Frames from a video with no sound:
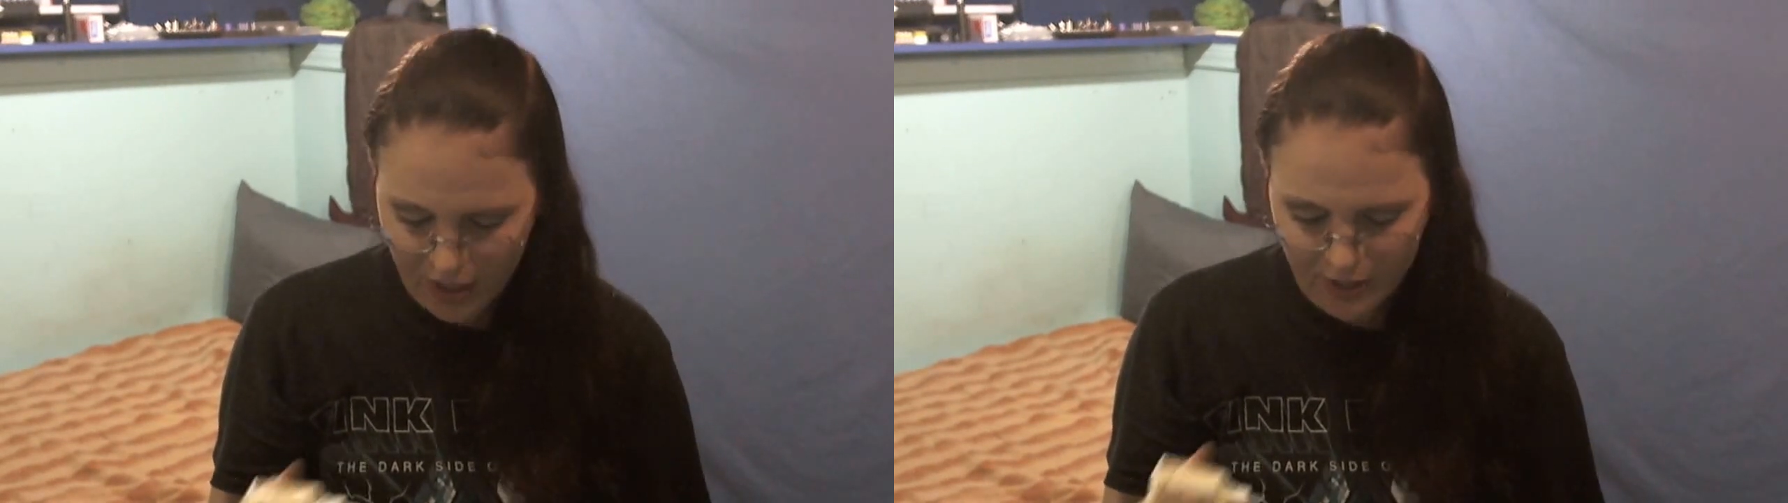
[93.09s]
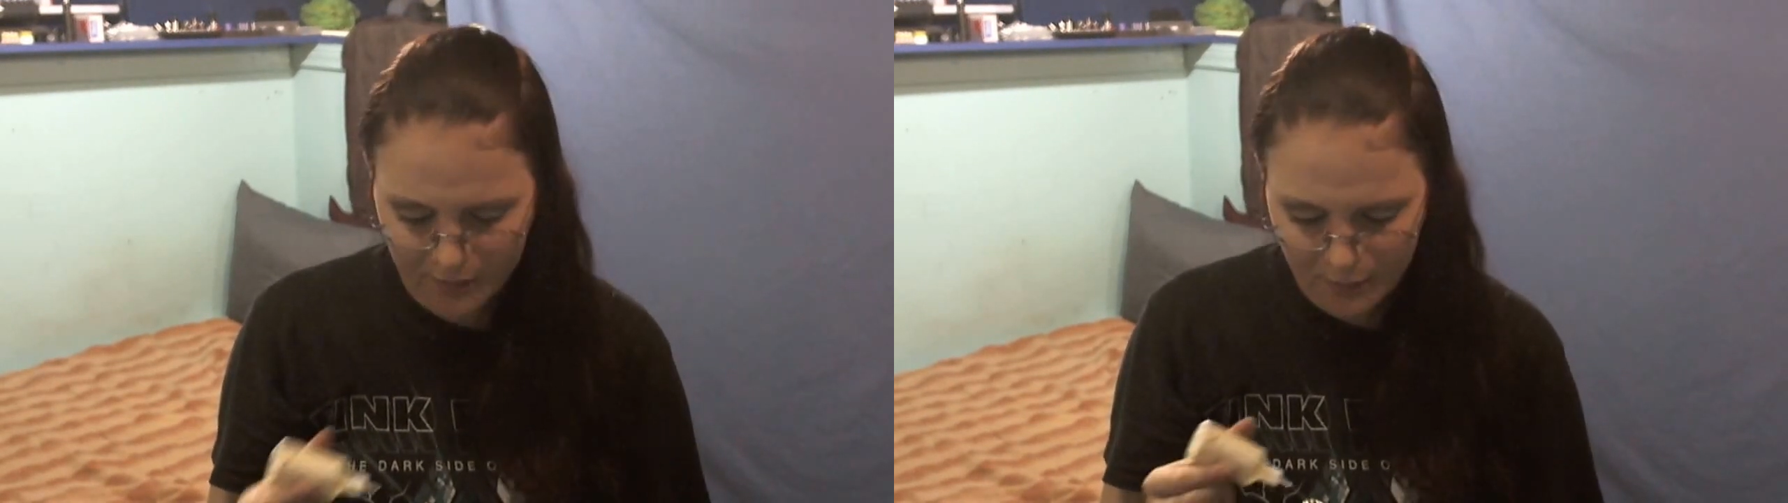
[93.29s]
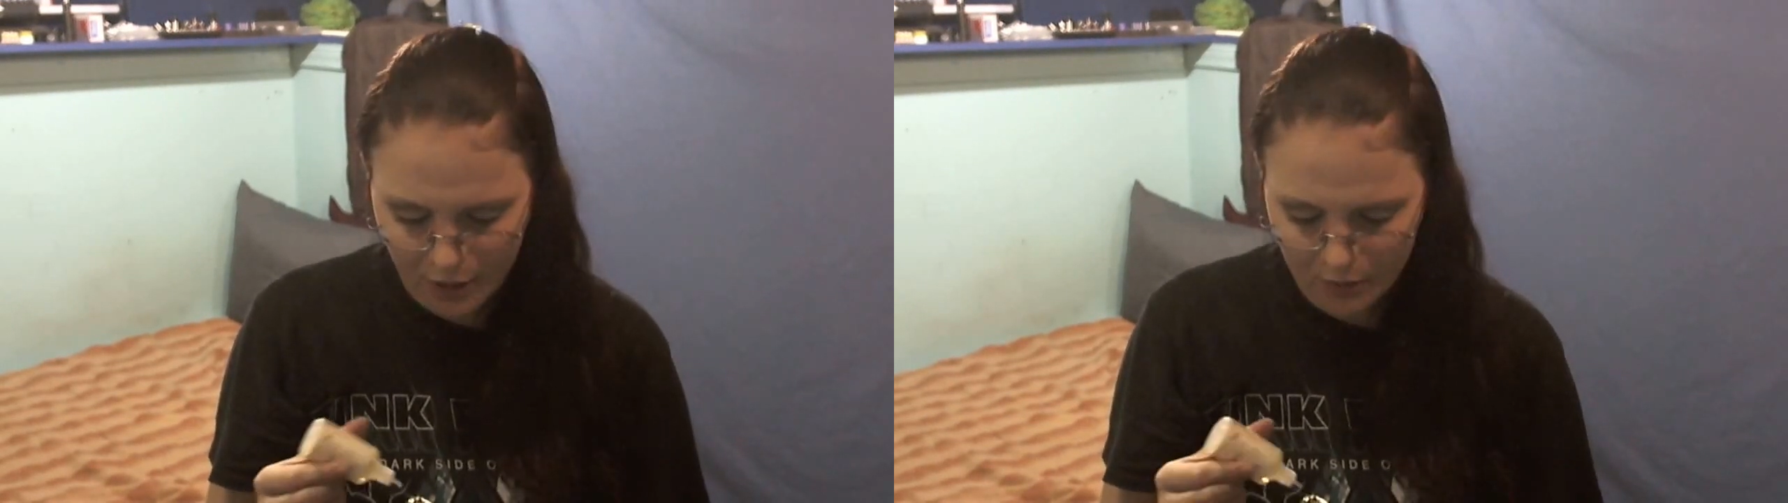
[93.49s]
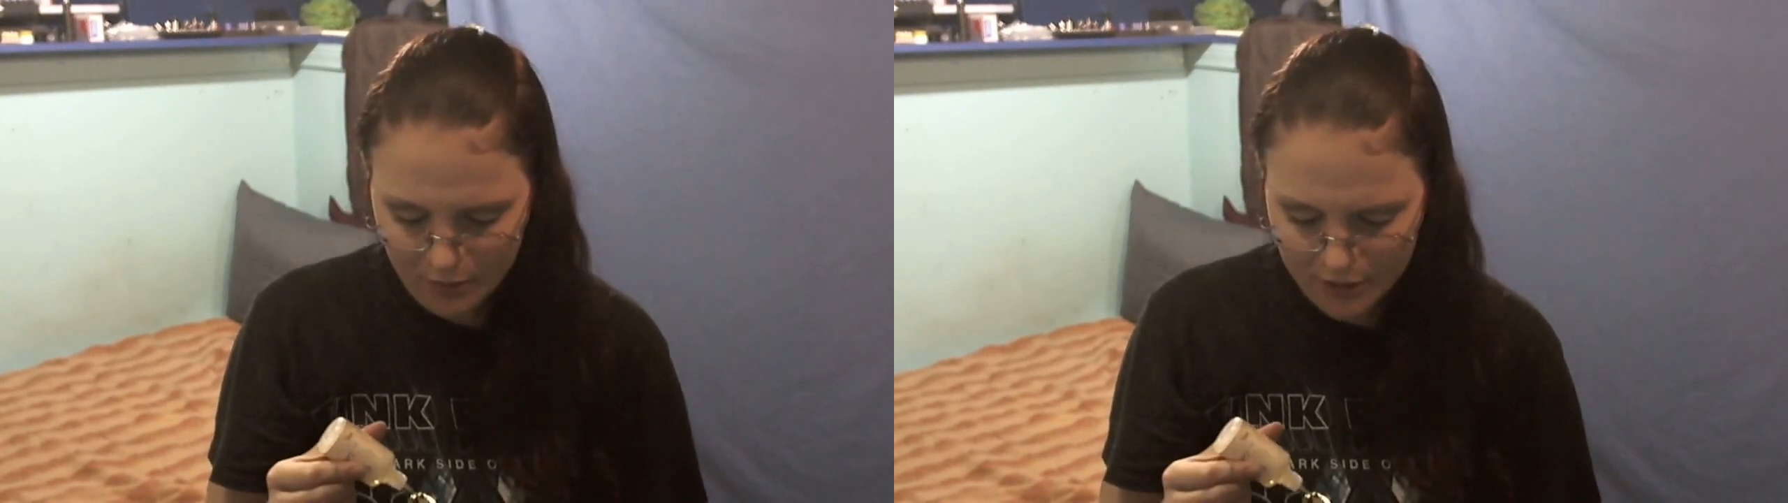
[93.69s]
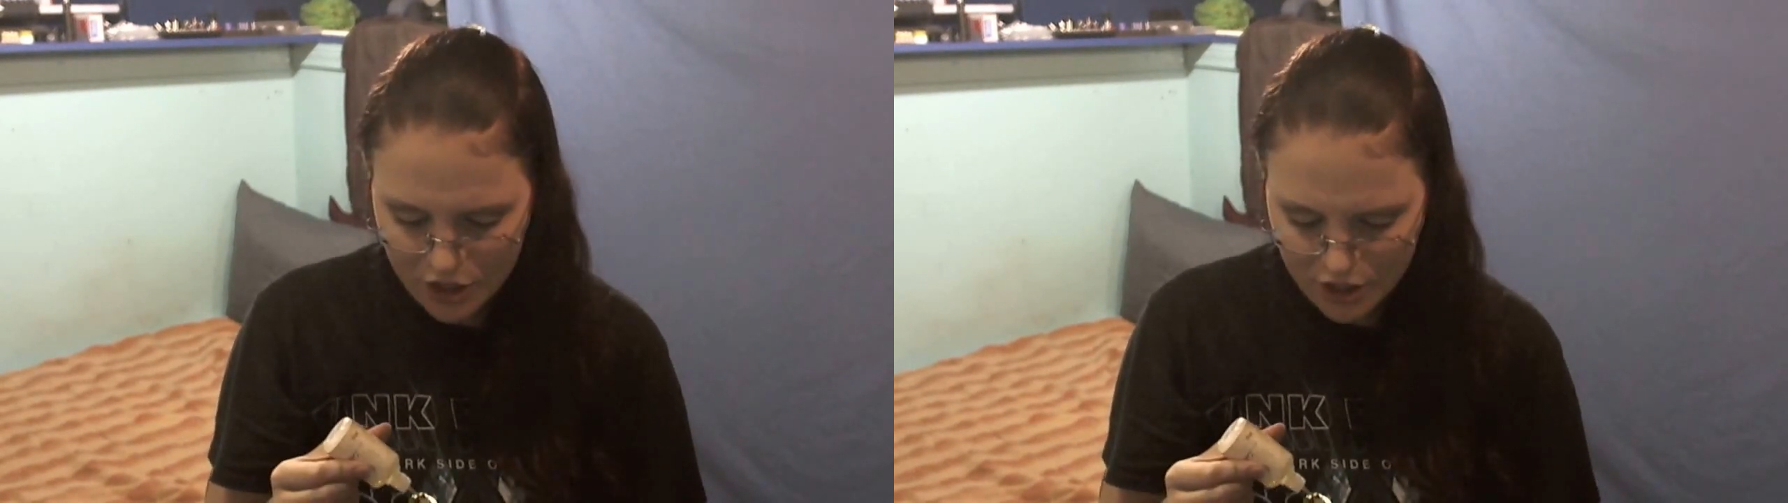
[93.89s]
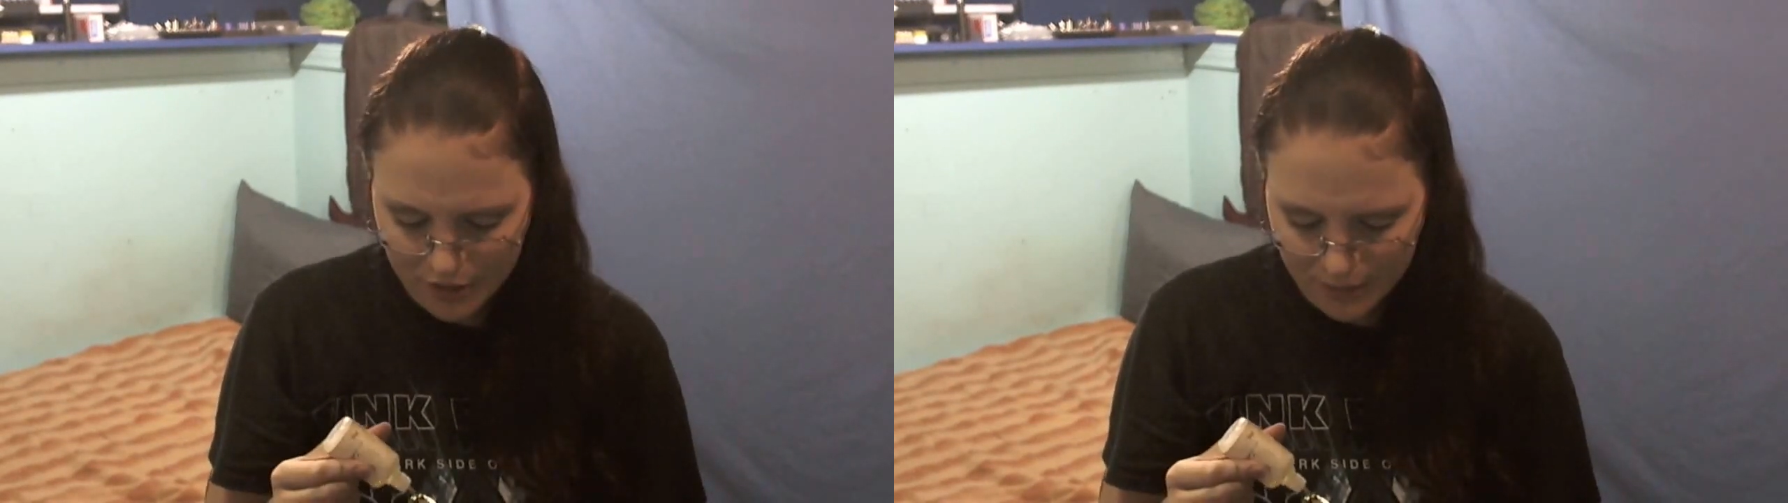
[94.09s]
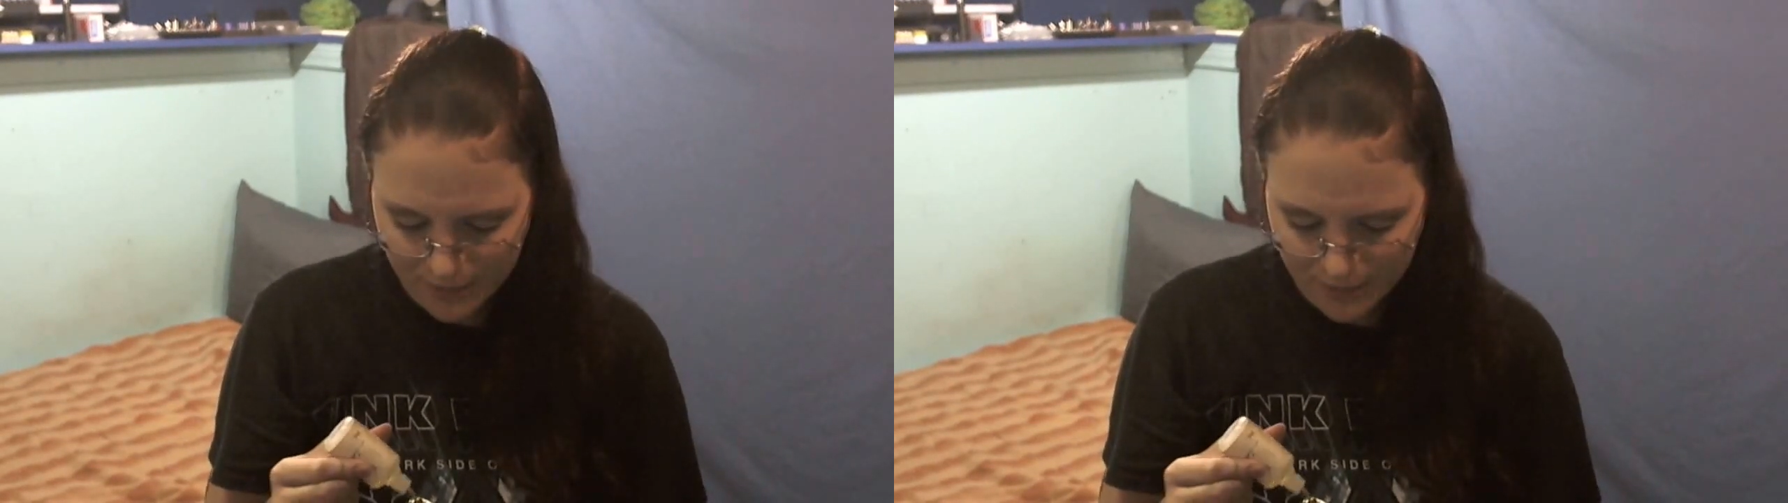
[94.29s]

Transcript: I probably should.